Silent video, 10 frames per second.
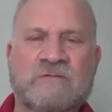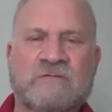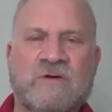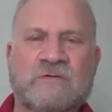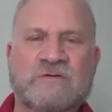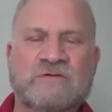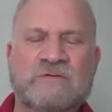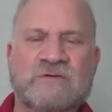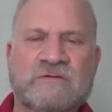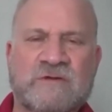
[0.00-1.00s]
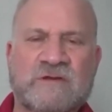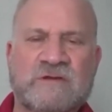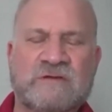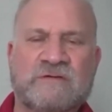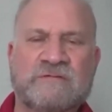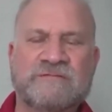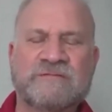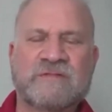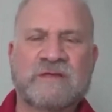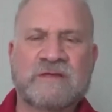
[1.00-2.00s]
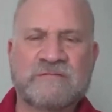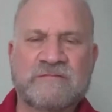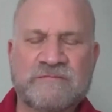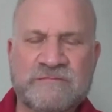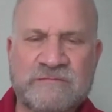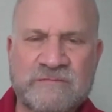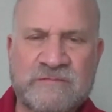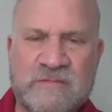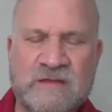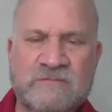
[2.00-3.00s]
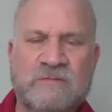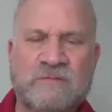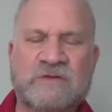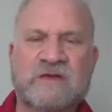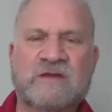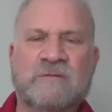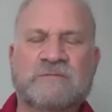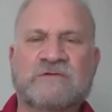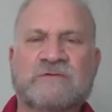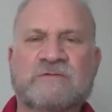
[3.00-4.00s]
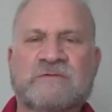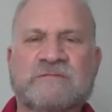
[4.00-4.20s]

while we're doing it right here. And when we get up to